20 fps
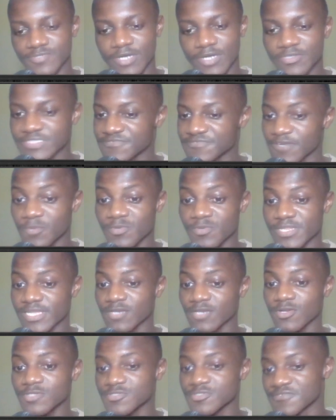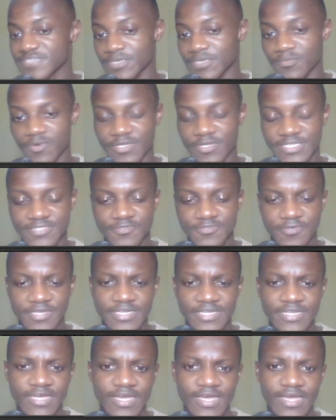So I'll develop with a lot of tempo on this
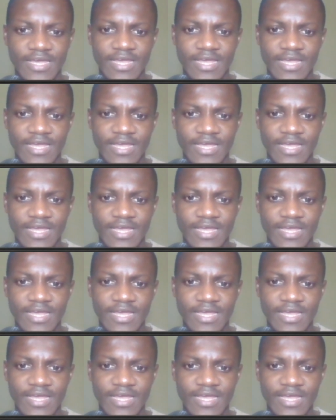queen,